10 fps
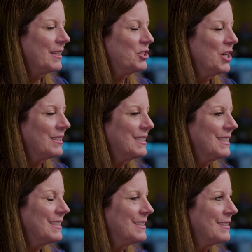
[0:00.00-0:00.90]
the chalk
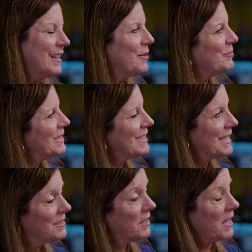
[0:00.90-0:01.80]
teas, it
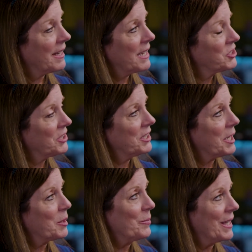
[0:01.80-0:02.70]
tastes a lot actually
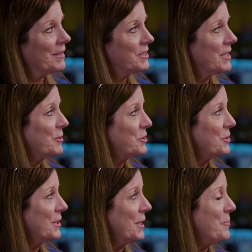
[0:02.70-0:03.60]
like a Bailey's
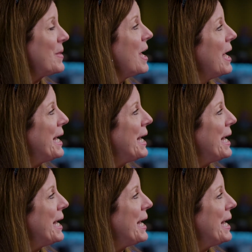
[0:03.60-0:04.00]
Irish Cream.